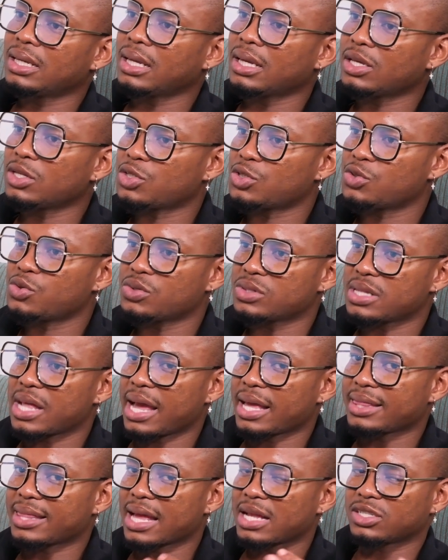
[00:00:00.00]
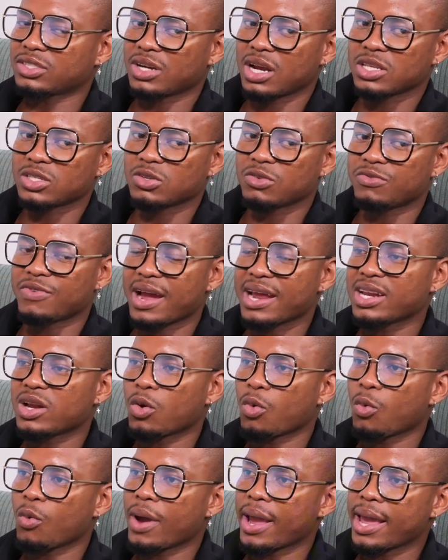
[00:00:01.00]
issues like that, trying to find a
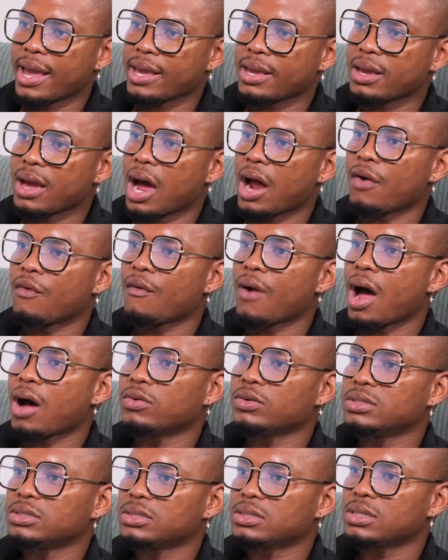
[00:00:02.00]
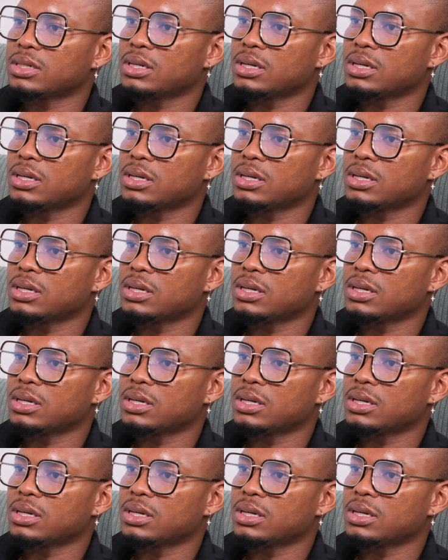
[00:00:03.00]
way around